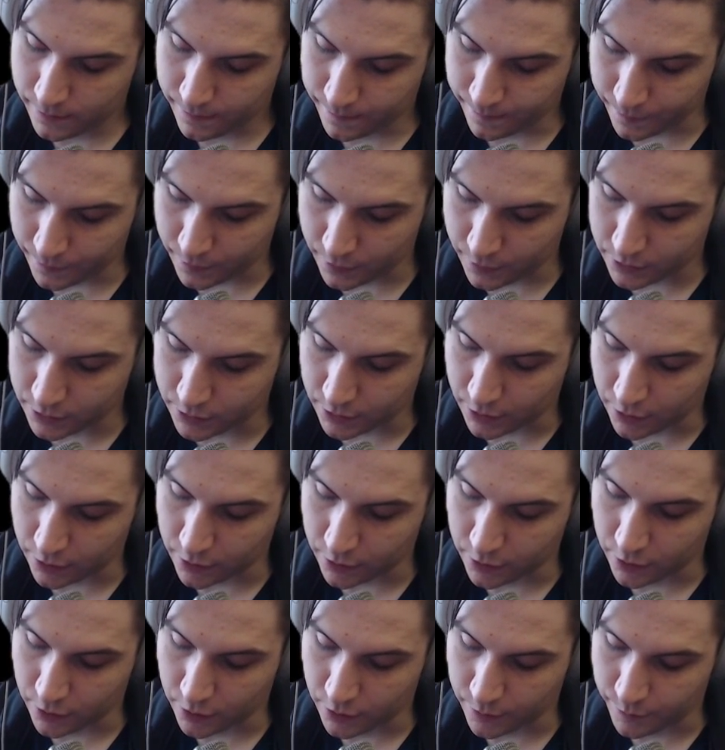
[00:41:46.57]
It's not
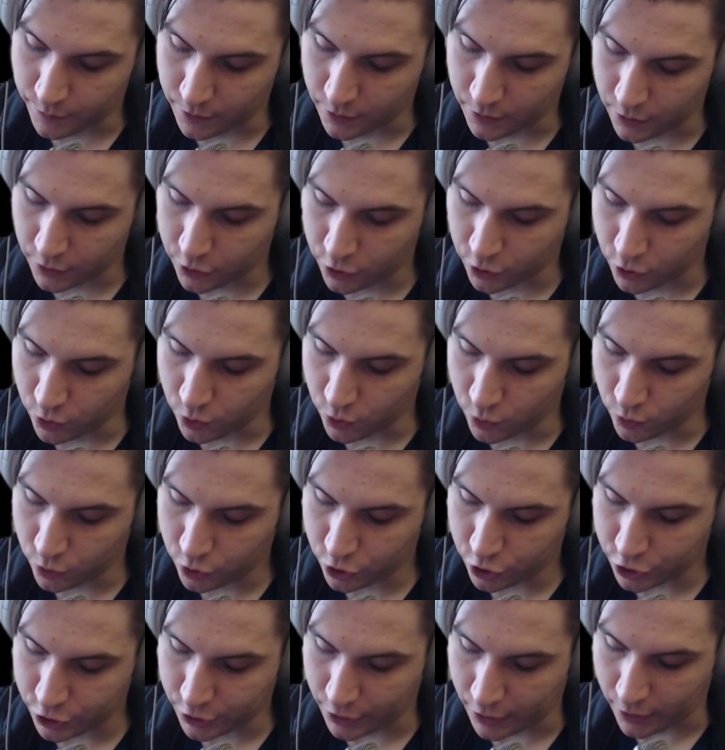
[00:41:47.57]
going to be a huge
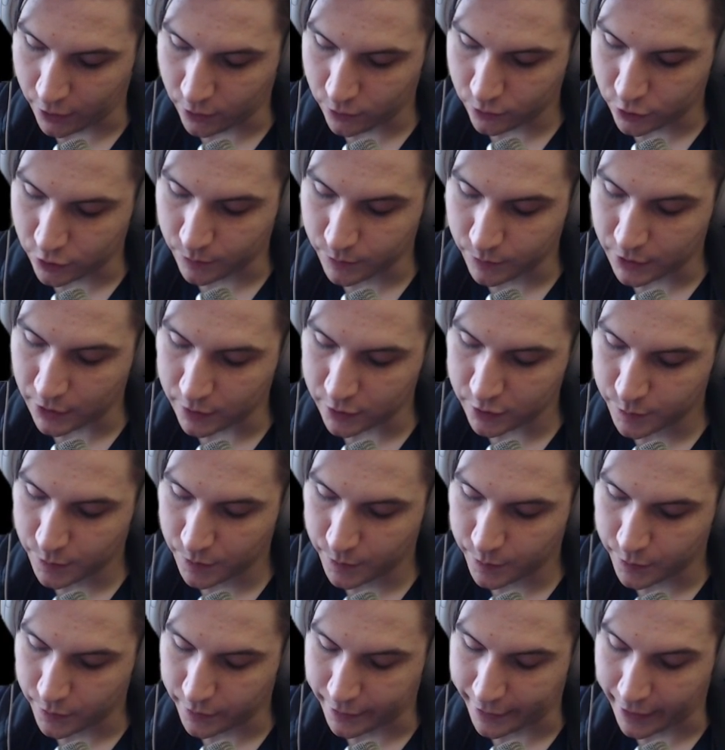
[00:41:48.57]
shadow. Sometimes
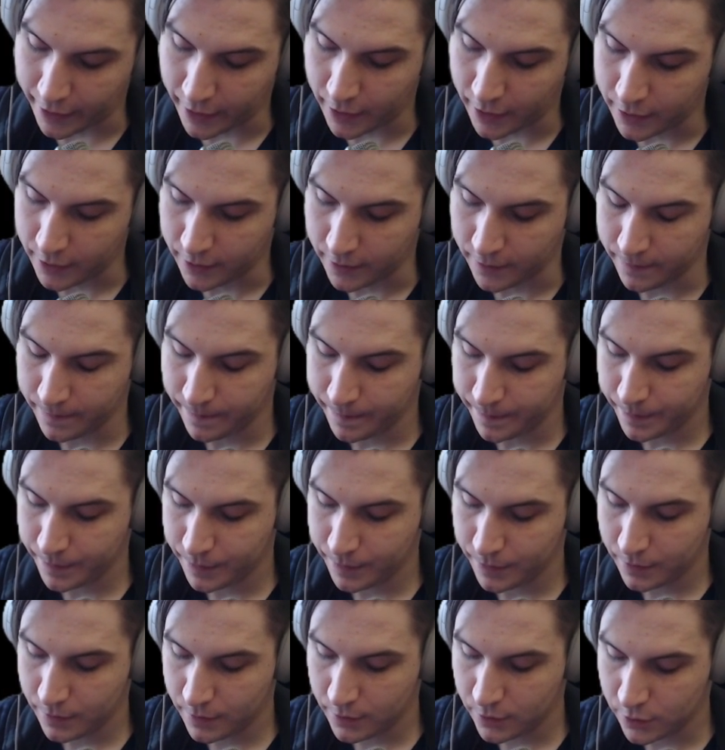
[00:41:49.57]
people
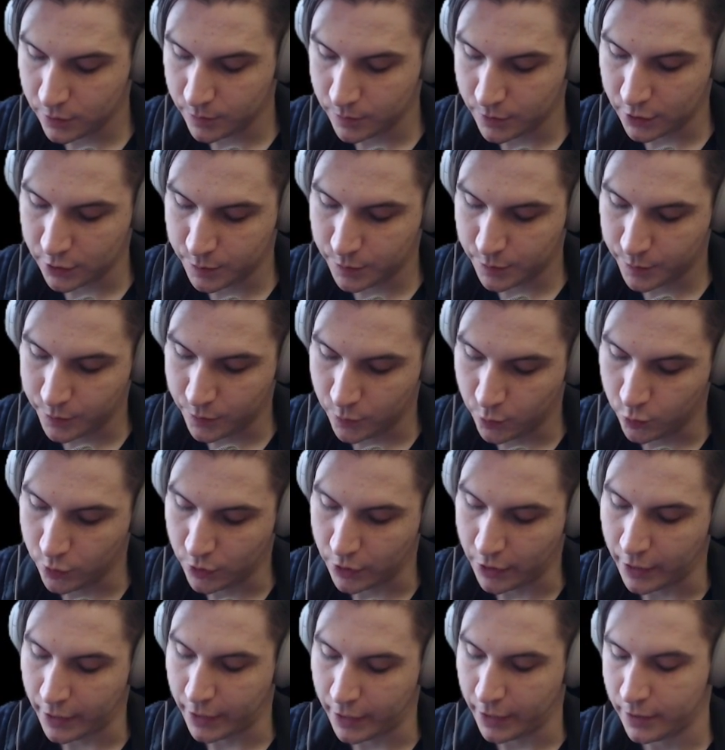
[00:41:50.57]
would
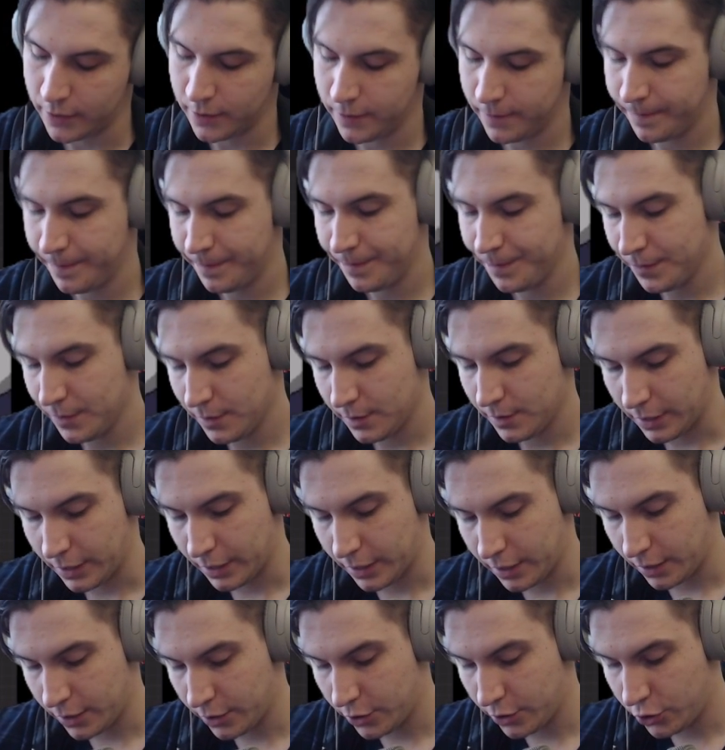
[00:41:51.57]
add
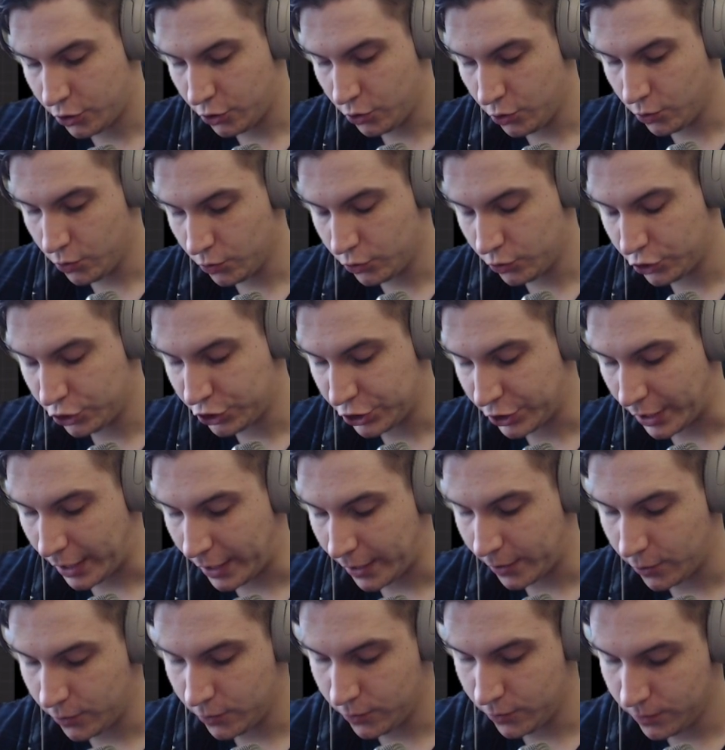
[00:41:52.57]
like a huge
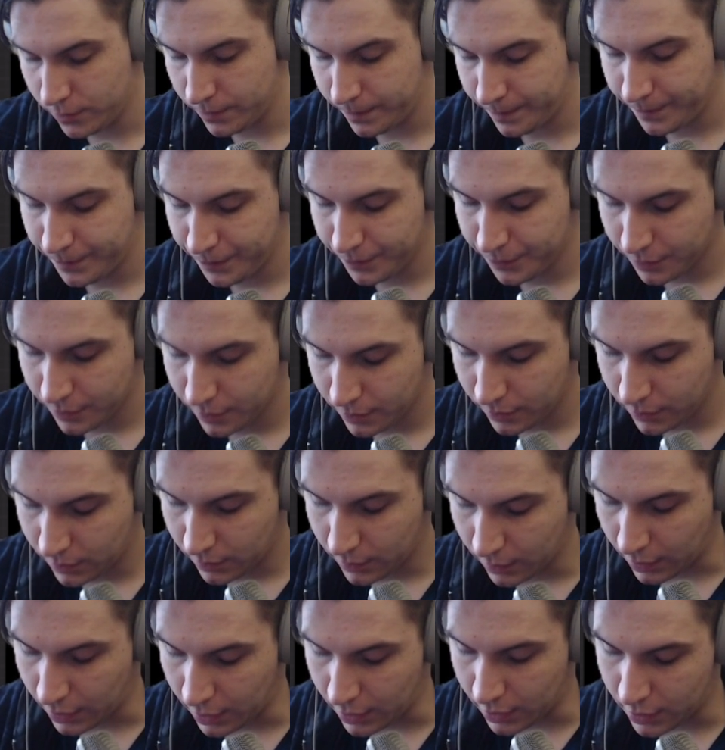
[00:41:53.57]
shadow,
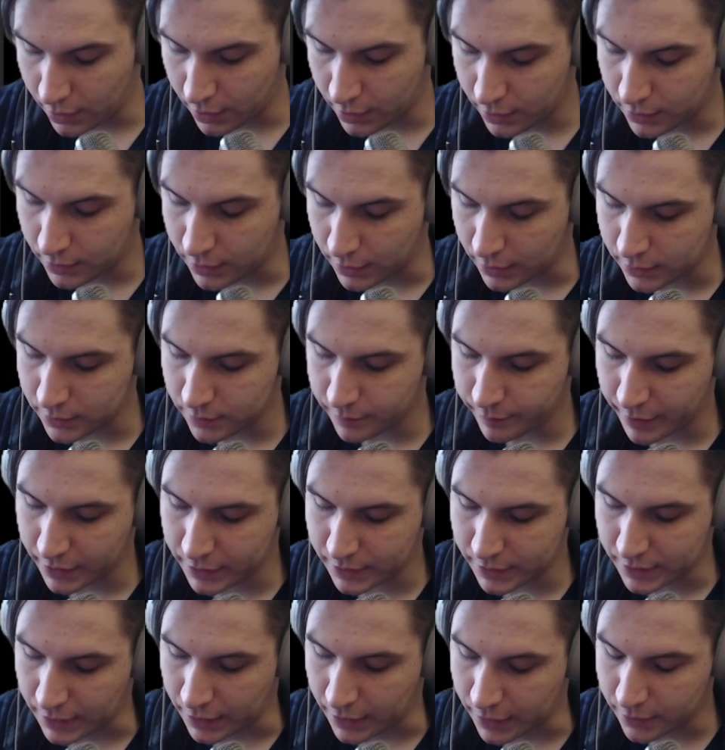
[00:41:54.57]
and it doesn't make
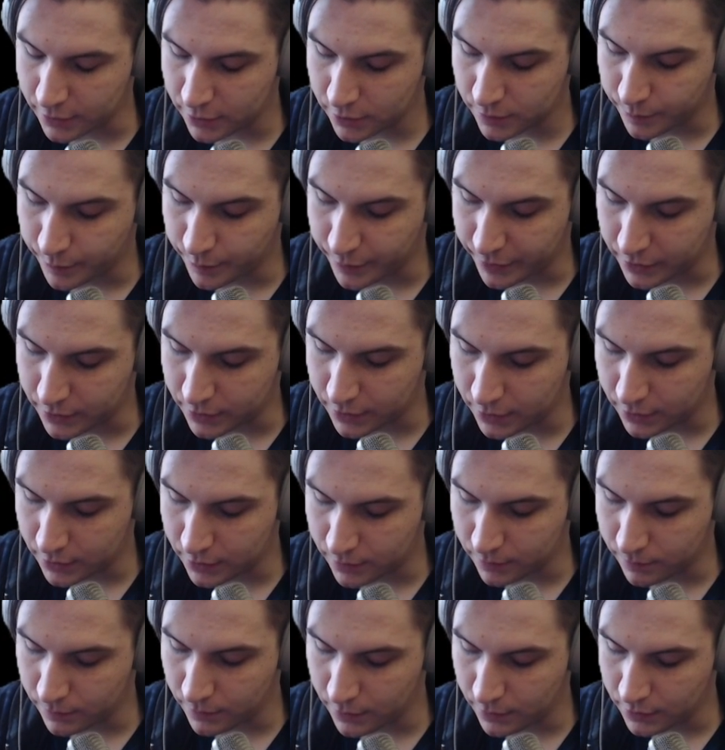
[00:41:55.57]
sense, but it
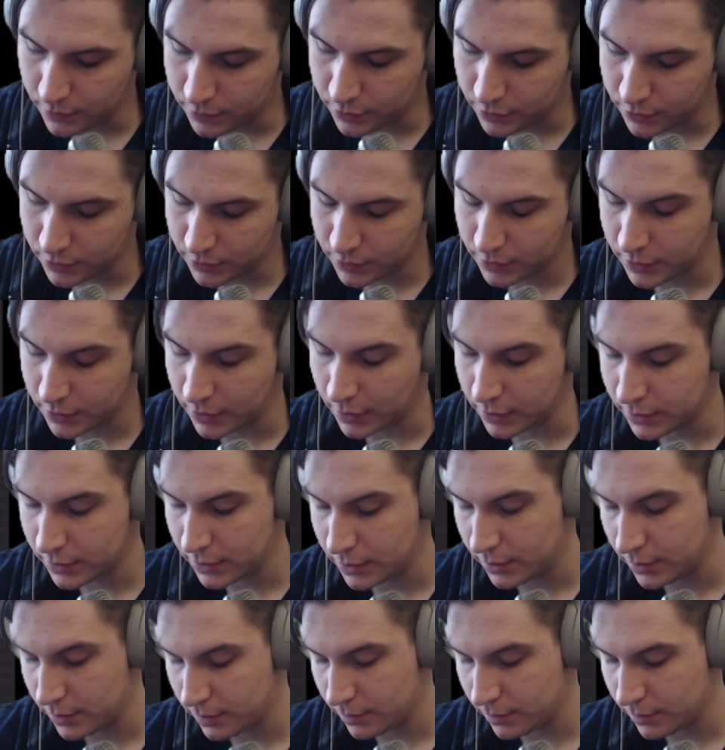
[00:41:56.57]
just doesn't